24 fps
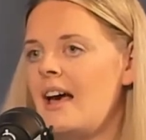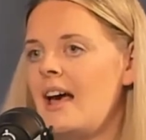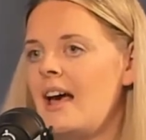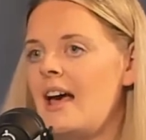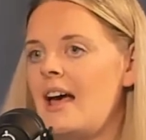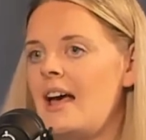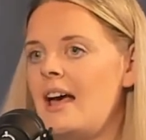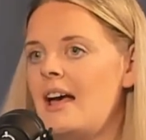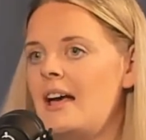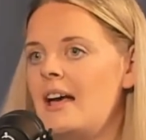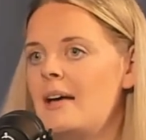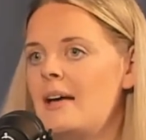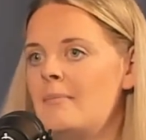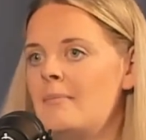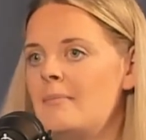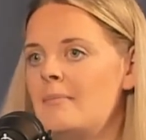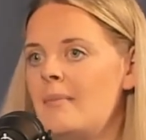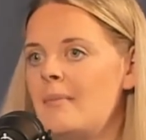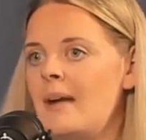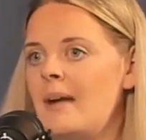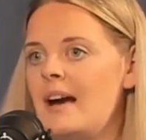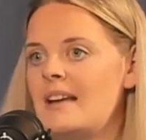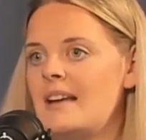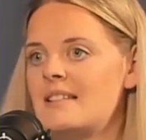
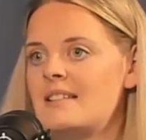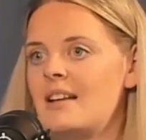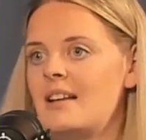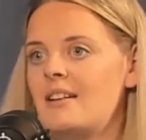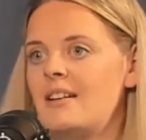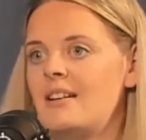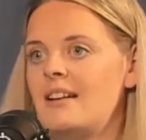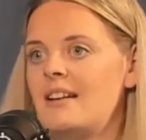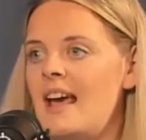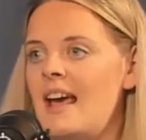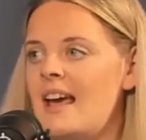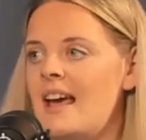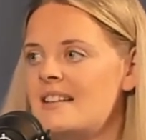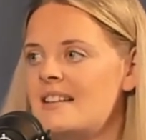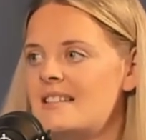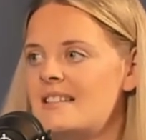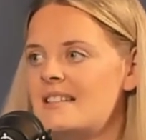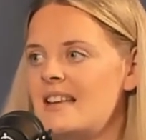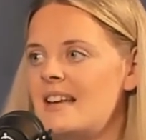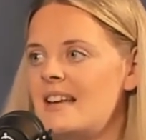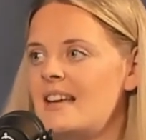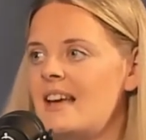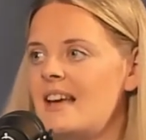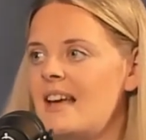I sell on
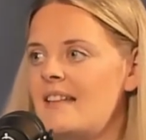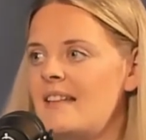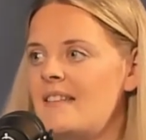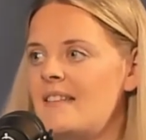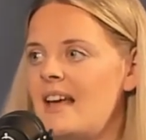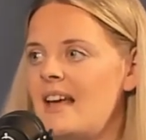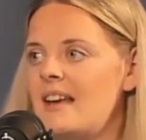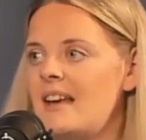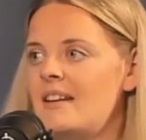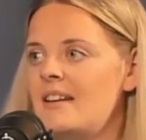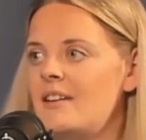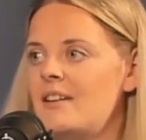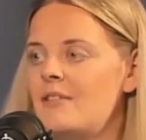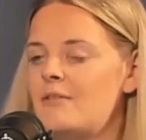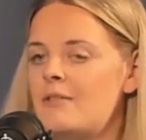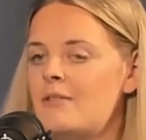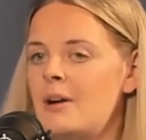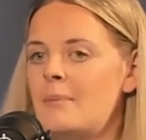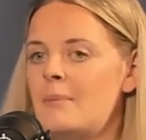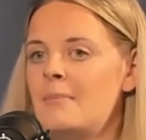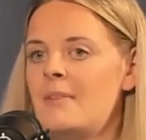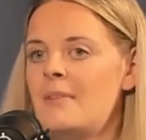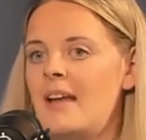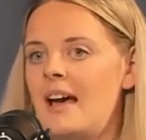Etsy, and then
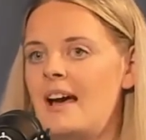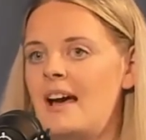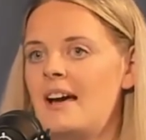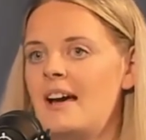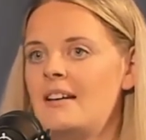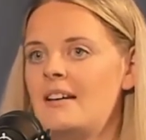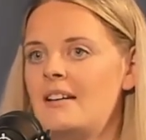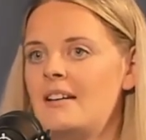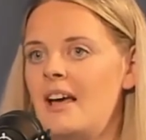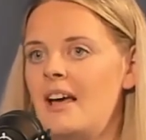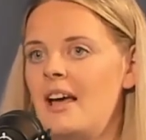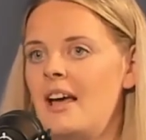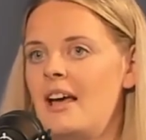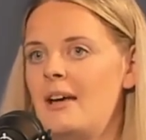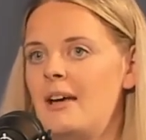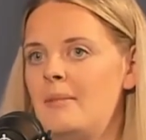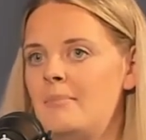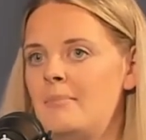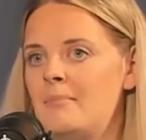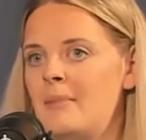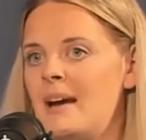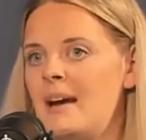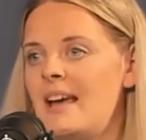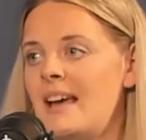from that,
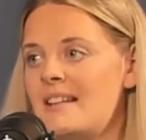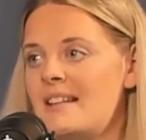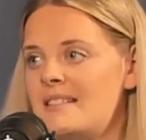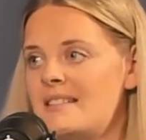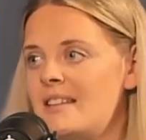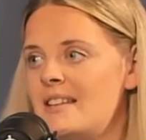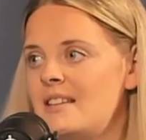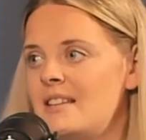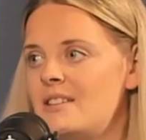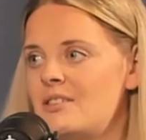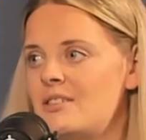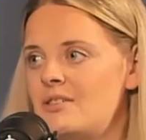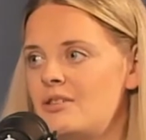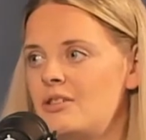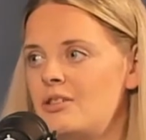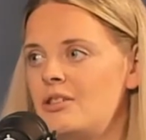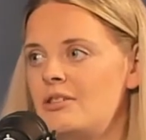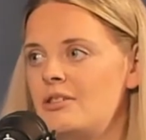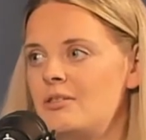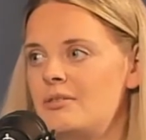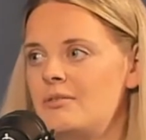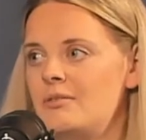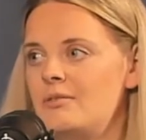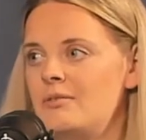my Etsy
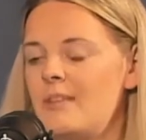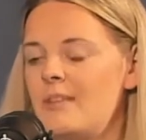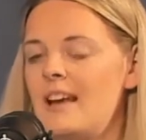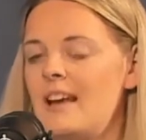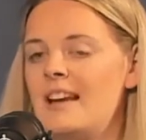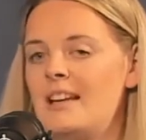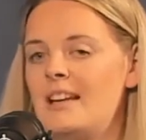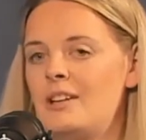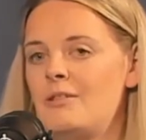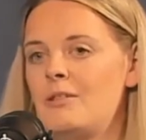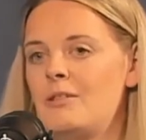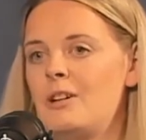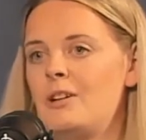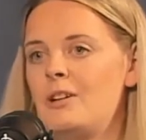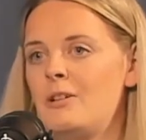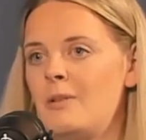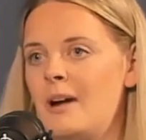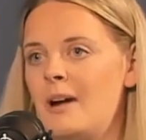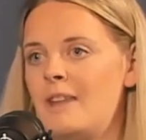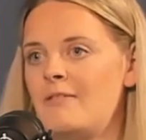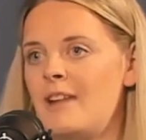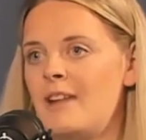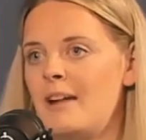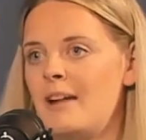store really grew
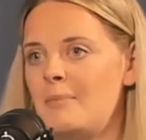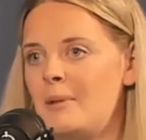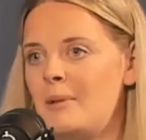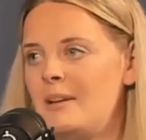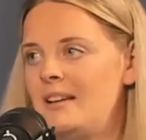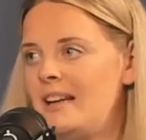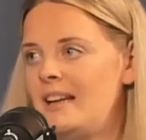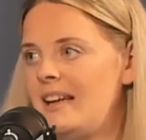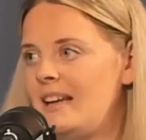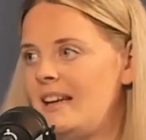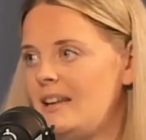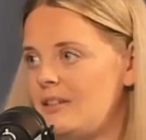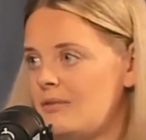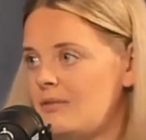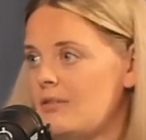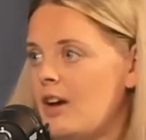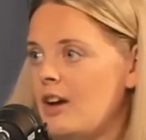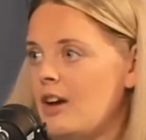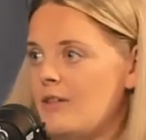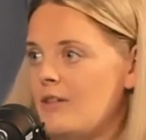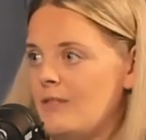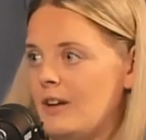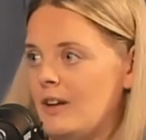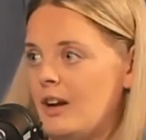quite rapidly
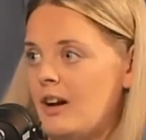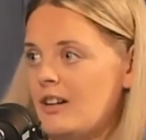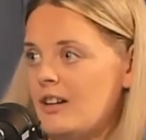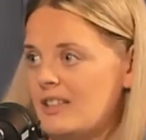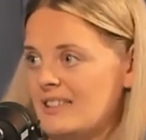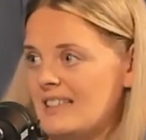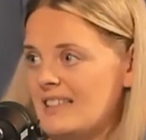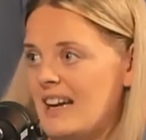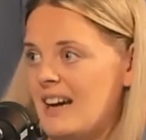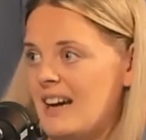over lockdown.